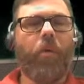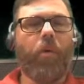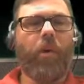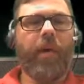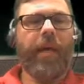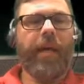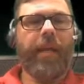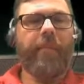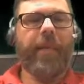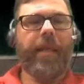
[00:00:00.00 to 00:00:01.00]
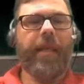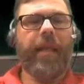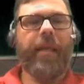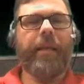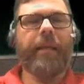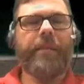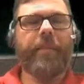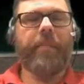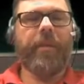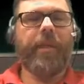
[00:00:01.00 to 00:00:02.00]
or a command line
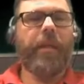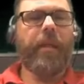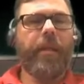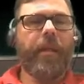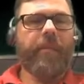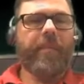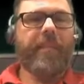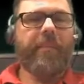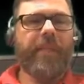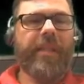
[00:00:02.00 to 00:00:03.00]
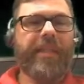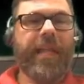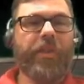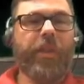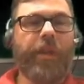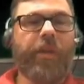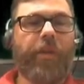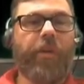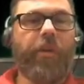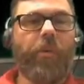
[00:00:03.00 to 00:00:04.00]
template. The template is actually the
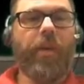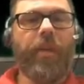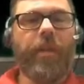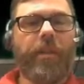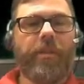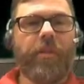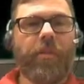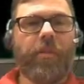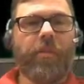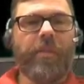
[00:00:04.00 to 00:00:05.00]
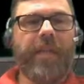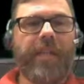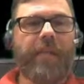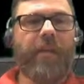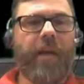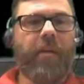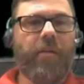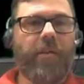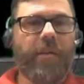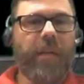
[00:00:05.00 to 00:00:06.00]
code. So those text
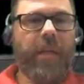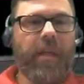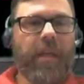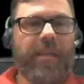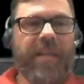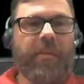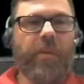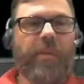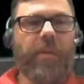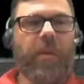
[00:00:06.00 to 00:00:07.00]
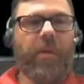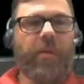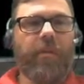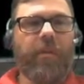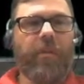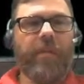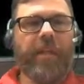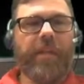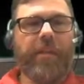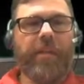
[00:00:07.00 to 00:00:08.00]
files, as a result of
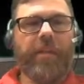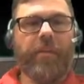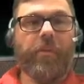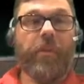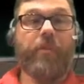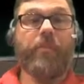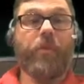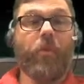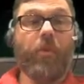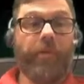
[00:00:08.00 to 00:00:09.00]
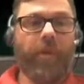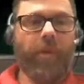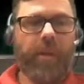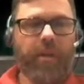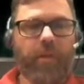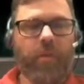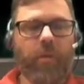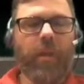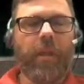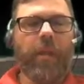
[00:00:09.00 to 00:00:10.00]
using some sort of coding
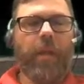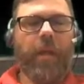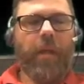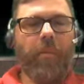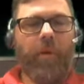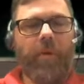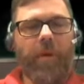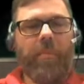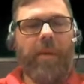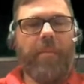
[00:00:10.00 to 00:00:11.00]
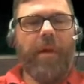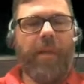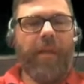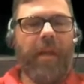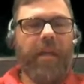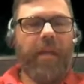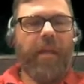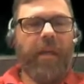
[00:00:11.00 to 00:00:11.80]
tool, whether it be Python.